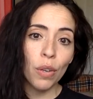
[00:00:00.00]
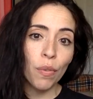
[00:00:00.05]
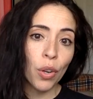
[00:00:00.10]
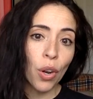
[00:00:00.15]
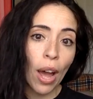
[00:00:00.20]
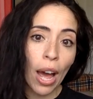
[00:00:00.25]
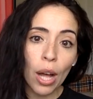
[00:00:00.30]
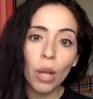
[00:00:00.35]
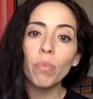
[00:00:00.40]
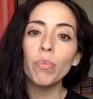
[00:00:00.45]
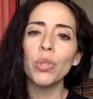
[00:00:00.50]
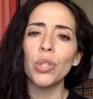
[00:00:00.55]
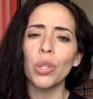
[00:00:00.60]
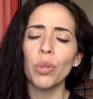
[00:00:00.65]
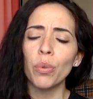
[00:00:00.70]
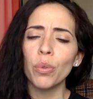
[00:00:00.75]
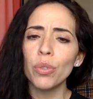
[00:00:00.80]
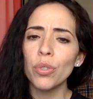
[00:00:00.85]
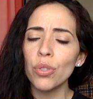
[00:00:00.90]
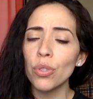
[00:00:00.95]
If it helps
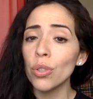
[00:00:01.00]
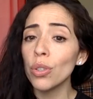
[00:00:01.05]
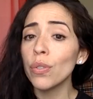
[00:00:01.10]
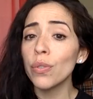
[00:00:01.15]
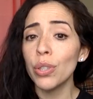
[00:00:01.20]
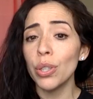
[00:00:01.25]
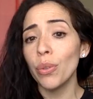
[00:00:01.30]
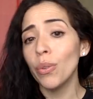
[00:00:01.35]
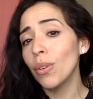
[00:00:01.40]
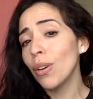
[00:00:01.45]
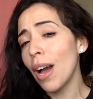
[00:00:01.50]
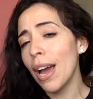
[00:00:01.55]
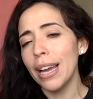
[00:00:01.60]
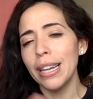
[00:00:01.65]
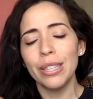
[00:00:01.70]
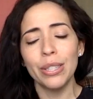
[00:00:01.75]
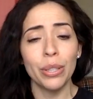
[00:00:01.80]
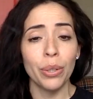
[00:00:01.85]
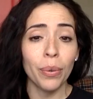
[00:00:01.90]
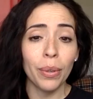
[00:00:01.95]
you, serves you,
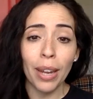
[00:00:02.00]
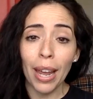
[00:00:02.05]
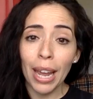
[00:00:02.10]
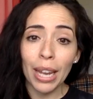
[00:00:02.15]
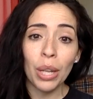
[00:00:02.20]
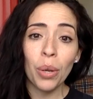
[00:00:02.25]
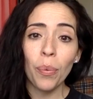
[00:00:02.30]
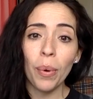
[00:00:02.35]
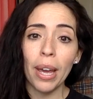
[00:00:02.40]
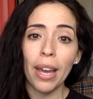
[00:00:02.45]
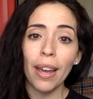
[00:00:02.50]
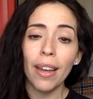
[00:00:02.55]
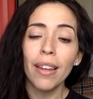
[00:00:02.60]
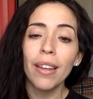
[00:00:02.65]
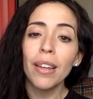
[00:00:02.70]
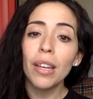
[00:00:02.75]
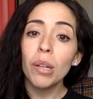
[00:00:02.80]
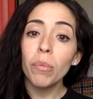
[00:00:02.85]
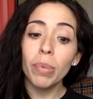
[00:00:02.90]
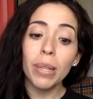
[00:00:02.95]
guides you in any way,
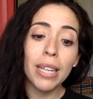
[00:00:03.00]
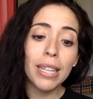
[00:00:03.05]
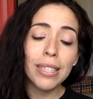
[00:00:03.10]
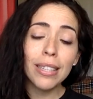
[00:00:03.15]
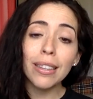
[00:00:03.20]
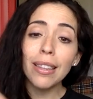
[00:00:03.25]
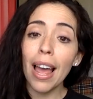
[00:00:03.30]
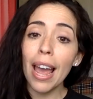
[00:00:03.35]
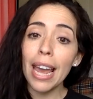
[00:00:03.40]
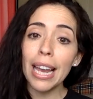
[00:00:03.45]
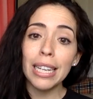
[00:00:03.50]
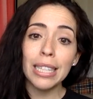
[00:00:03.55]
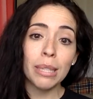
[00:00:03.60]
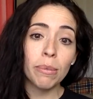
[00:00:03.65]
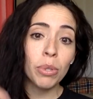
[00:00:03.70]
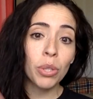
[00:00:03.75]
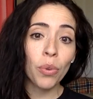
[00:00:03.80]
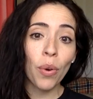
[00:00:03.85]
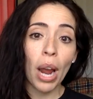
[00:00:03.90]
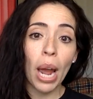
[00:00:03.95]
please like,
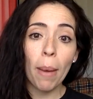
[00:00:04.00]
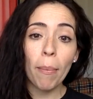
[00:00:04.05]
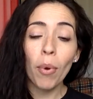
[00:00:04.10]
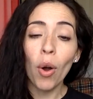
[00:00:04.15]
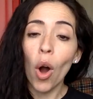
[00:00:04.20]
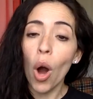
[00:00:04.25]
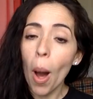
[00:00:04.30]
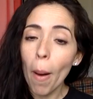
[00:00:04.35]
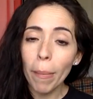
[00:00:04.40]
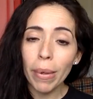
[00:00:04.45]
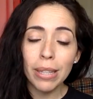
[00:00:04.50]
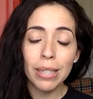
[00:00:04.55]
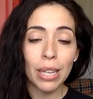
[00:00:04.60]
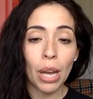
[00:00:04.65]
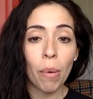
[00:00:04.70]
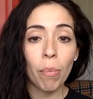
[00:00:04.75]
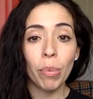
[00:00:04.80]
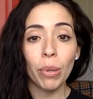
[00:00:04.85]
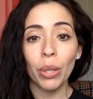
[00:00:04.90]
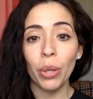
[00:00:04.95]
subscribe, comment
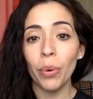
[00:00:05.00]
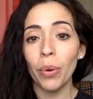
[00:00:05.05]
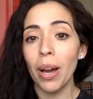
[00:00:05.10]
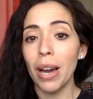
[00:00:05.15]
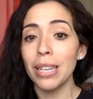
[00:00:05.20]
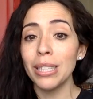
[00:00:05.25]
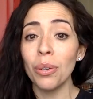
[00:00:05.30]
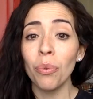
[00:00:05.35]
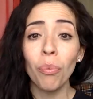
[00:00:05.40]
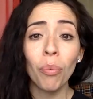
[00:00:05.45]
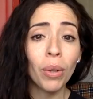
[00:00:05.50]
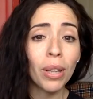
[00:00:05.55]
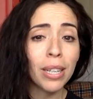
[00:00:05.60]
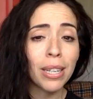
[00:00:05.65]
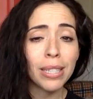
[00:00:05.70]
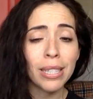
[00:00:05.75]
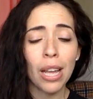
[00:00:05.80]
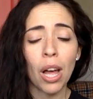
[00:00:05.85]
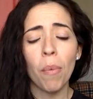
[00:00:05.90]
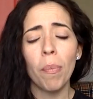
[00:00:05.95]
down below, guys. It really
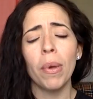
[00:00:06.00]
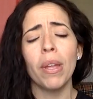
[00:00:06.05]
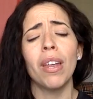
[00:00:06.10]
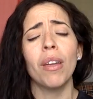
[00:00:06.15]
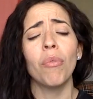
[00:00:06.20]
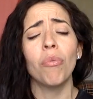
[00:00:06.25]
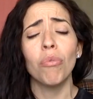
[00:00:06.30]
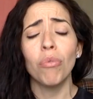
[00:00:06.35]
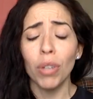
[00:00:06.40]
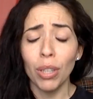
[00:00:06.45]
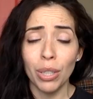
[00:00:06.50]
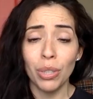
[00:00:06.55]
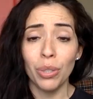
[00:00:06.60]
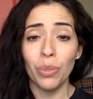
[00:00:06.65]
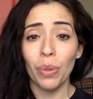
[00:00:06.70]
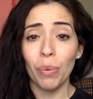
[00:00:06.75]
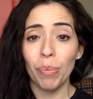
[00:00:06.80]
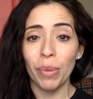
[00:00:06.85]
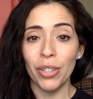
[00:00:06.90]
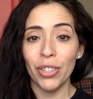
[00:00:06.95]
does help, and I really
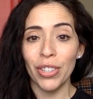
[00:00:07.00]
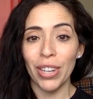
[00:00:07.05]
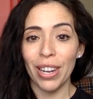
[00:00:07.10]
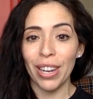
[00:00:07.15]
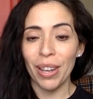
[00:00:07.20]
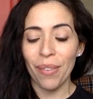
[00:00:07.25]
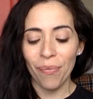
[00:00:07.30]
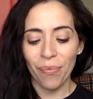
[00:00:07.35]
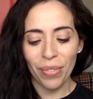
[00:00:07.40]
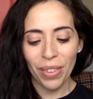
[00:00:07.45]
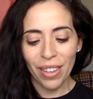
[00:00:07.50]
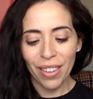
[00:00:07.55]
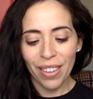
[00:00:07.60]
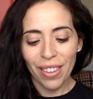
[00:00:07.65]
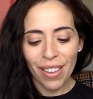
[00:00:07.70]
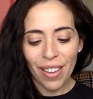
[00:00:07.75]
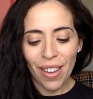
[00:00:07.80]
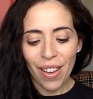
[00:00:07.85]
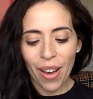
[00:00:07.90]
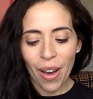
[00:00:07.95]
do appreciate it.
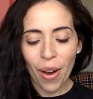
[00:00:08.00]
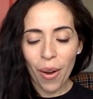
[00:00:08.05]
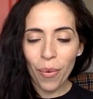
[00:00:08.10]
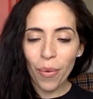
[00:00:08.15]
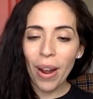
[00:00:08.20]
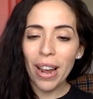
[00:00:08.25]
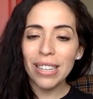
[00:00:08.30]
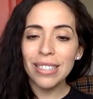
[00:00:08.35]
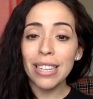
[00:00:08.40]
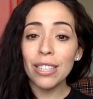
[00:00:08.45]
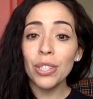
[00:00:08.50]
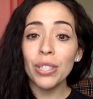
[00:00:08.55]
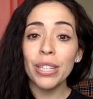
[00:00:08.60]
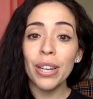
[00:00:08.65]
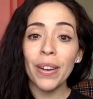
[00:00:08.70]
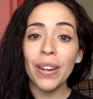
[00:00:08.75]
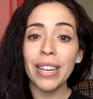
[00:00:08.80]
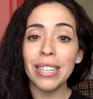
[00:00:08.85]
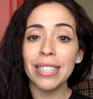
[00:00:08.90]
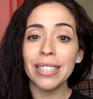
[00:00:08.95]
All right,
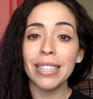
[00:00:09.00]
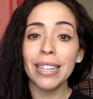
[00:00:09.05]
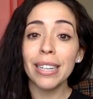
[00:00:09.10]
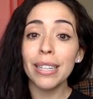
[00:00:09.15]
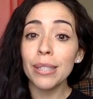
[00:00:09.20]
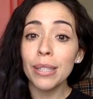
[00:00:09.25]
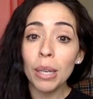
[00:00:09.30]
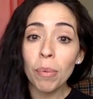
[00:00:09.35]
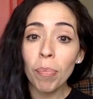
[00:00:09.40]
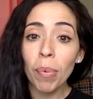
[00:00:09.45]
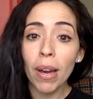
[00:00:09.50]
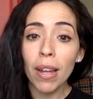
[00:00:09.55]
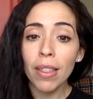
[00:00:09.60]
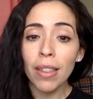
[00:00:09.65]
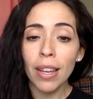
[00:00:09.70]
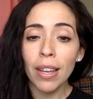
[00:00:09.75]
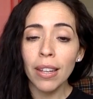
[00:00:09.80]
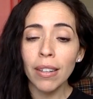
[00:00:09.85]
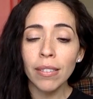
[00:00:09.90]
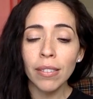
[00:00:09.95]
Sagittarius, let's take a deep breath
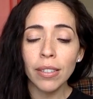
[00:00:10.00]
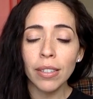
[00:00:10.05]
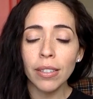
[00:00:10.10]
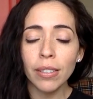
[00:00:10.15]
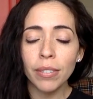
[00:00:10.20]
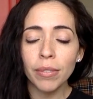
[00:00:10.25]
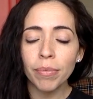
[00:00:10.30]
in.